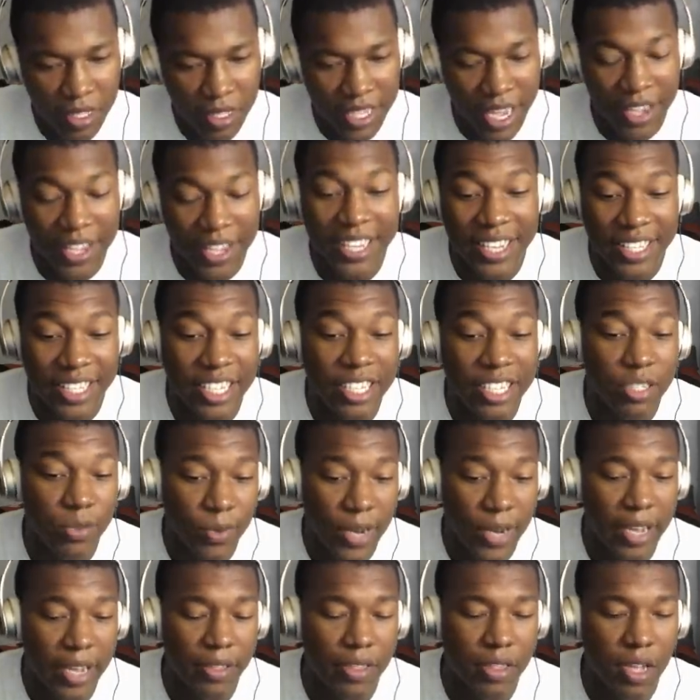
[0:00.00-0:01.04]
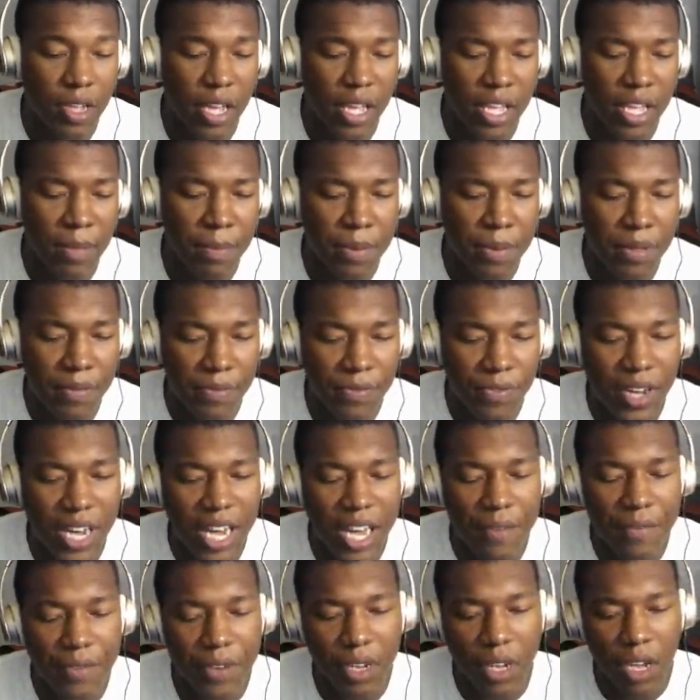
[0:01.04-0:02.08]
Now, yes, he is right. The
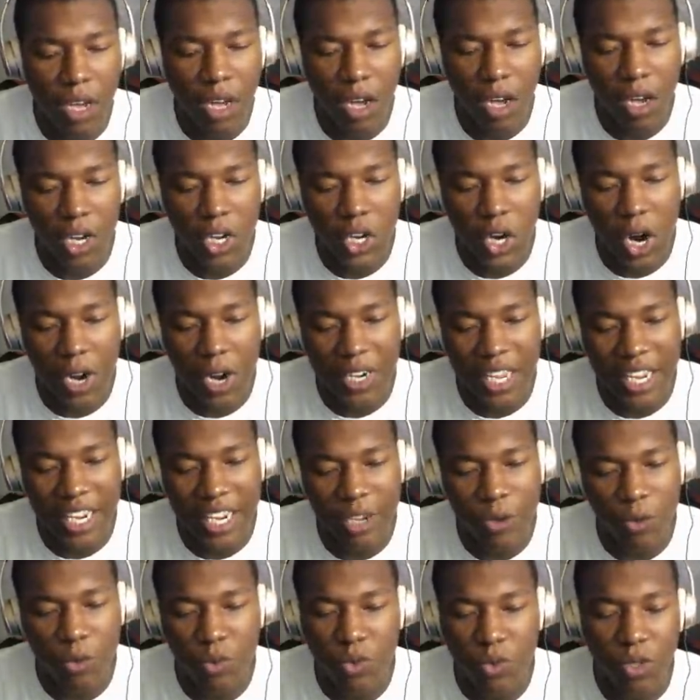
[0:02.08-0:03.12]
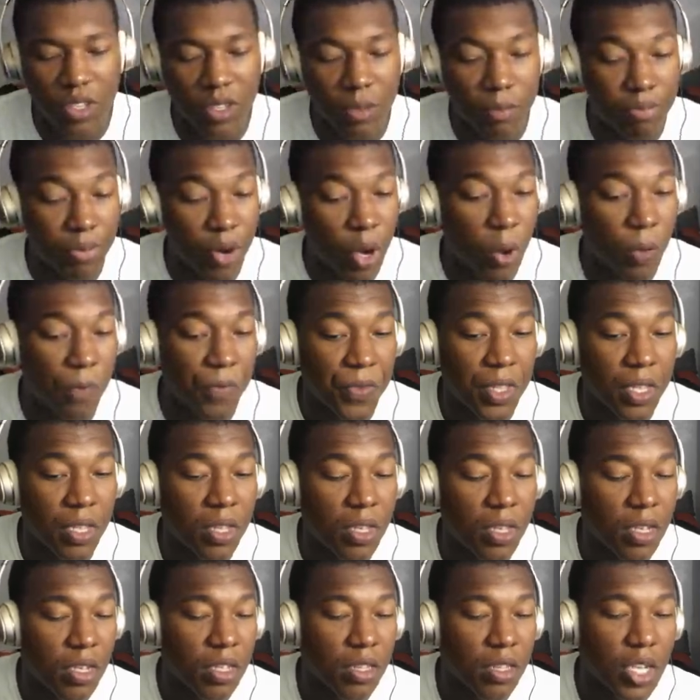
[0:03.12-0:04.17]
MP5 and the Kar98, bro.
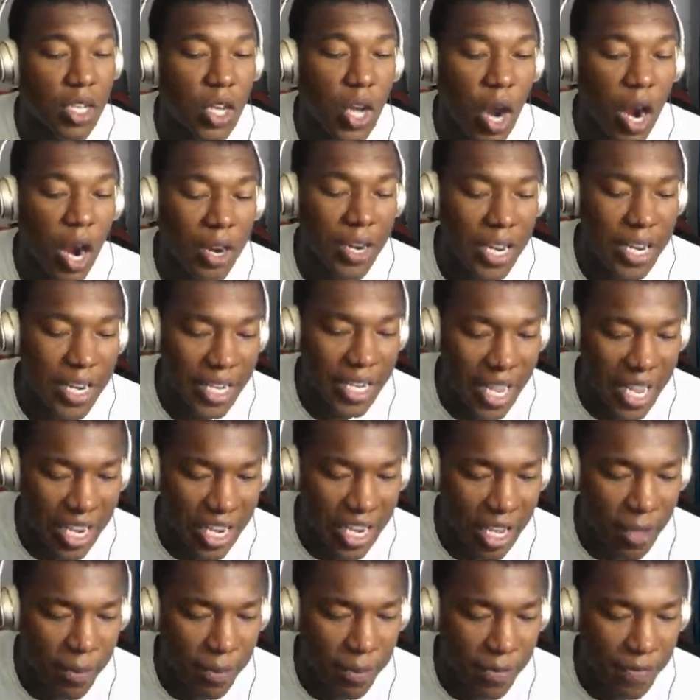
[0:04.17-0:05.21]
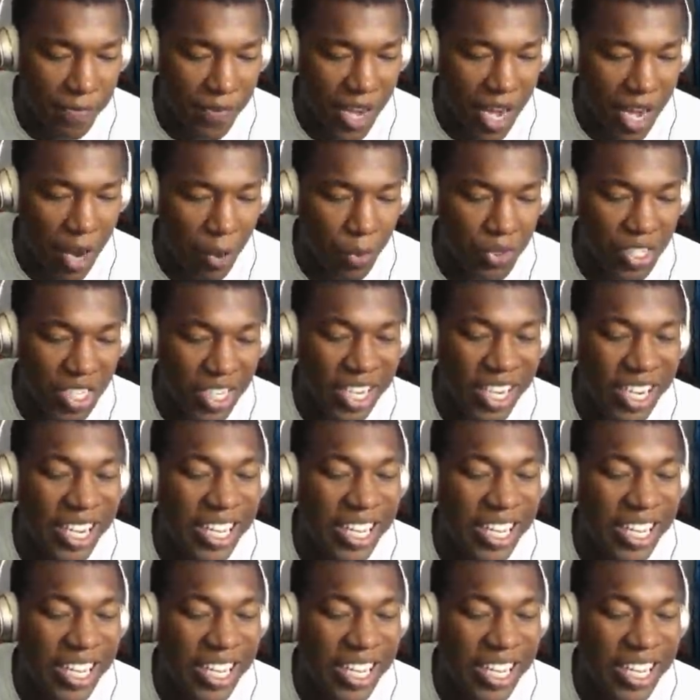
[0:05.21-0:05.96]
The Kar98 and the MP5 was a